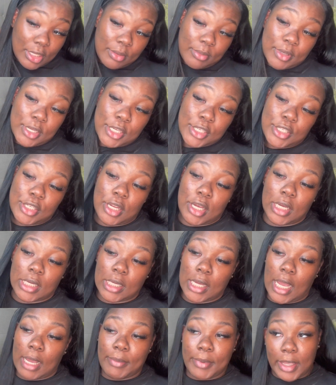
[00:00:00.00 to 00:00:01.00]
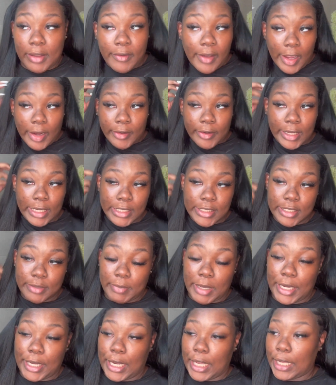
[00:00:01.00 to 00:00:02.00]
But you know, I'm gonna give all credit to
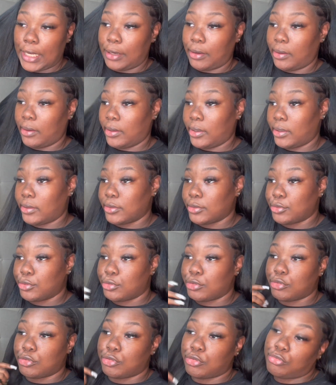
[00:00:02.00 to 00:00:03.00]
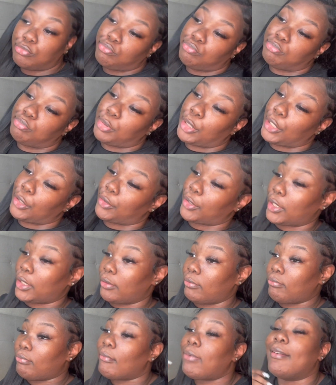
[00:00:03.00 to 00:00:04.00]
my daddy because, period.